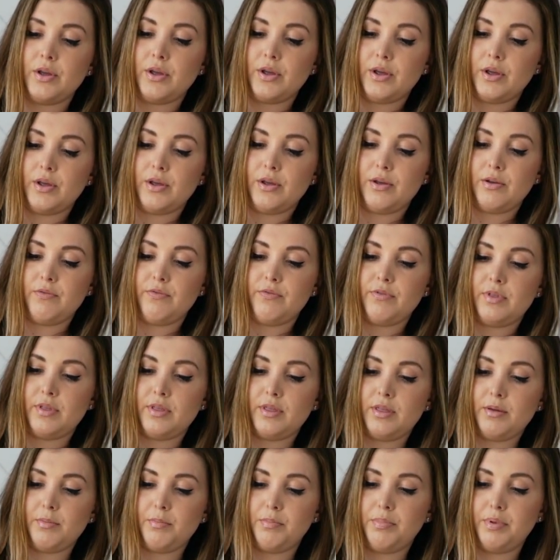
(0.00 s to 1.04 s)

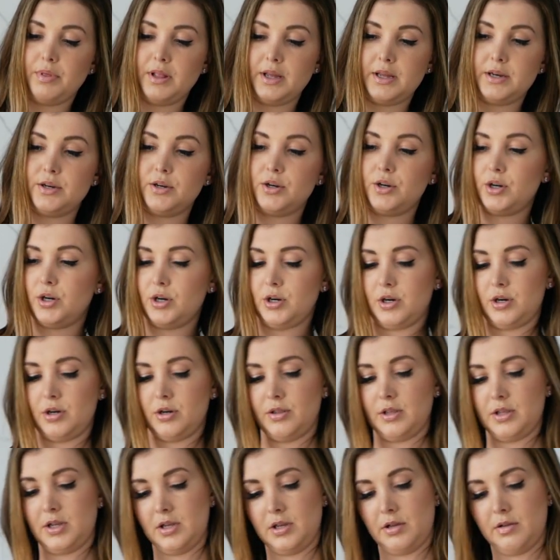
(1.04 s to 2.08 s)
of the blender or
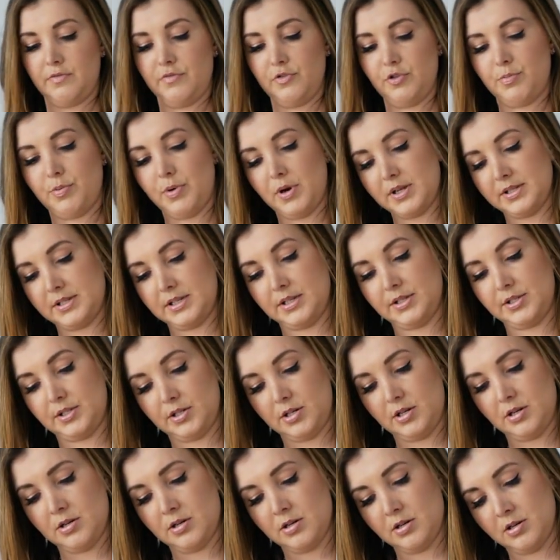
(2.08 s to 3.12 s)
the food
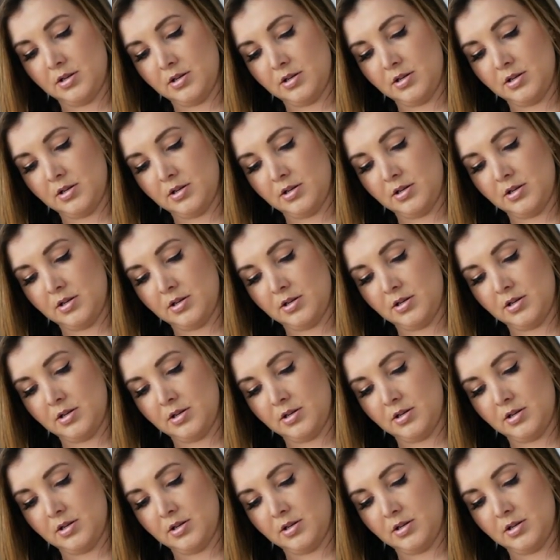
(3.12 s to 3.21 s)
processor,